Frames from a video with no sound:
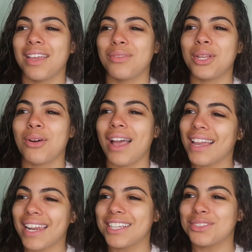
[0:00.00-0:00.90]
we don't
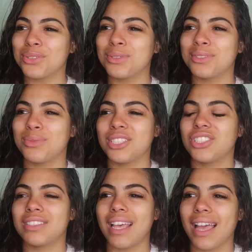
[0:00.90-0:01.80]
act like dudes, we
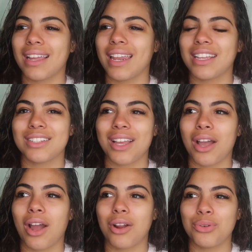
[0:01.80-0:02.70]
just act like
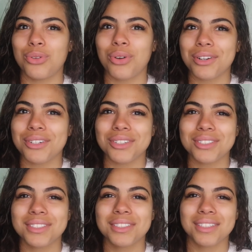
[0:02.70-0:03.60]
New
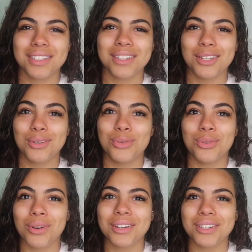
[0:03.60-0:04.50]
Yorkers. New
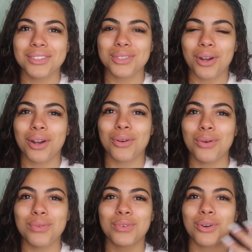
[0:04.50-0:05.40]
Yorkers are
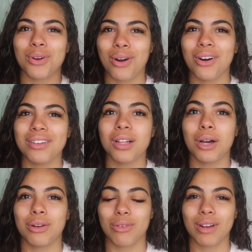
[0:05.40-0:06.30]
overall
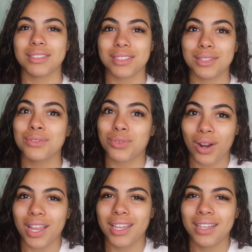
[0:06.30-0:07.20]
aggressive,
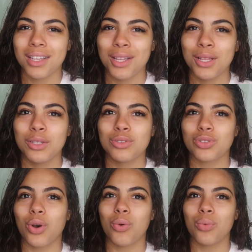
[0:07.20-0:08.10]
right?
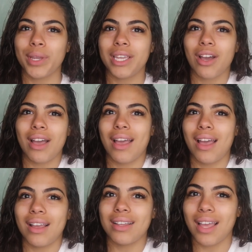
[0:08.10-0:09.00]
So we
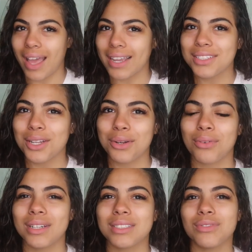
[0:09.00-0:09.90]
act
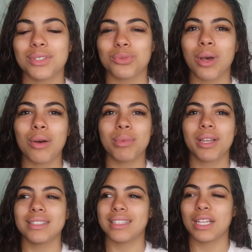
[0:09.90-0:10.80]
aggressive as well
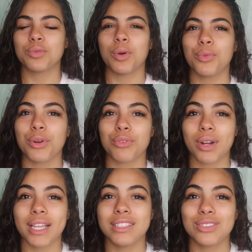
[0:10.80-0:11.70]
because that's what we're
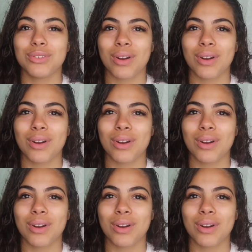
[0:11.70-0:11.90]
raised